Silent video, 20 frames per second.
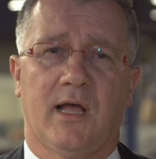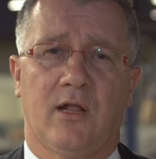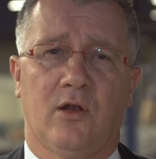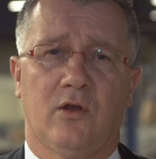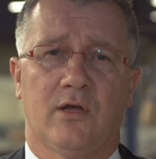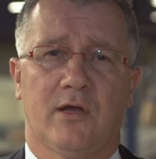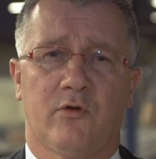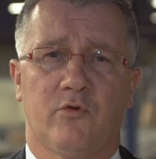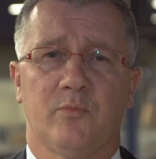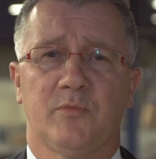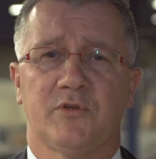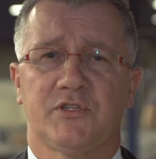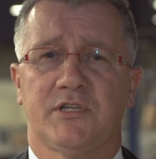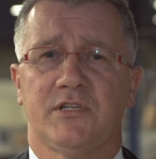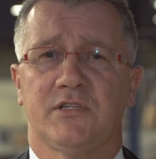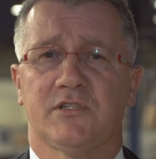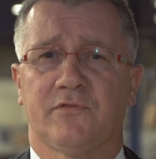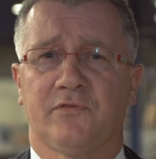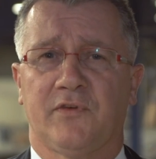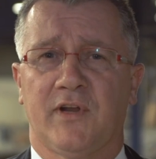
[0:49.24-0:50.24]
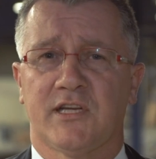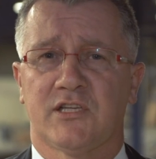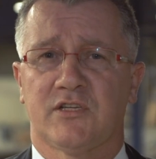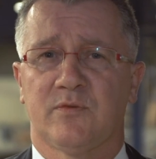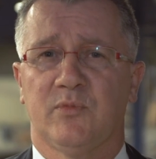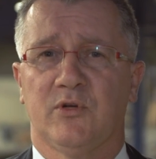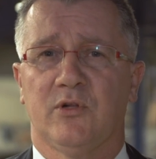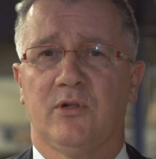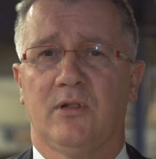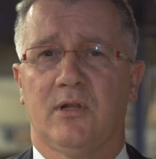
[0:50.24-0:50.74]
All our machines are
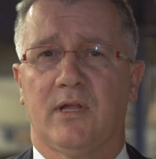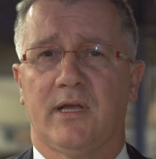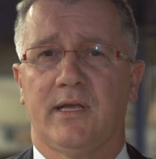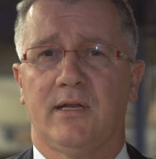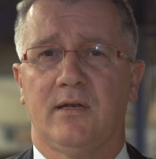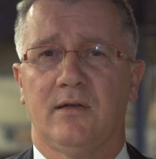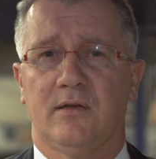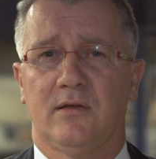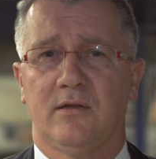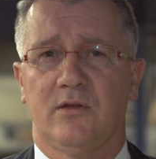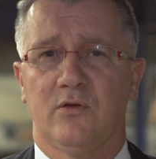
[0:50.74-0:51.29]
flexible and